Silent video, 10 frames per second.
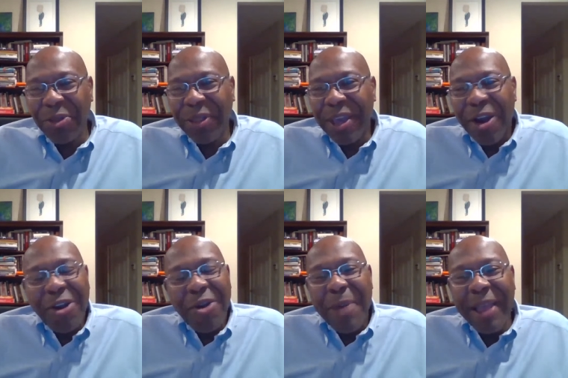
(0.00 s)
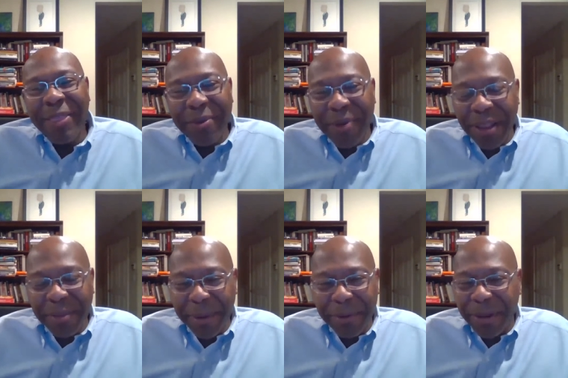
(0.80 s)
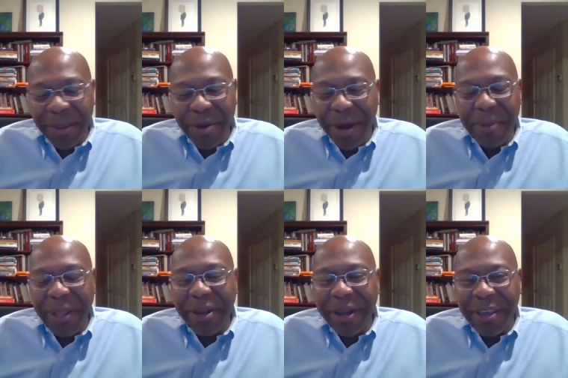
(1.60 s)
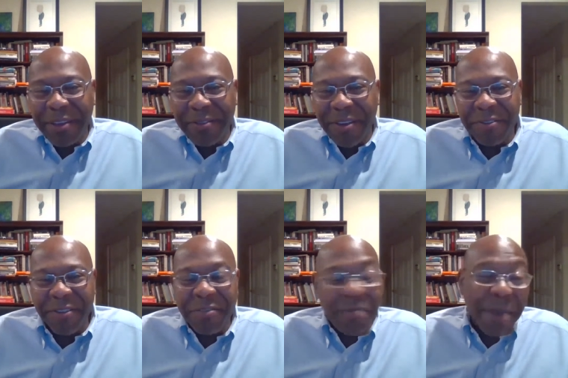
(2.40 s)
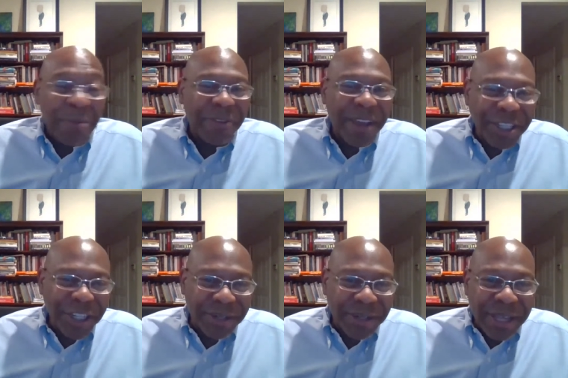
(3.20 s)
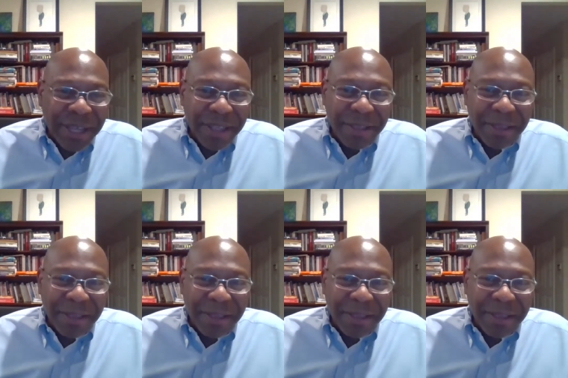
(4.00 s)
only undermined the, credi the credibility of, of, of my profession. The,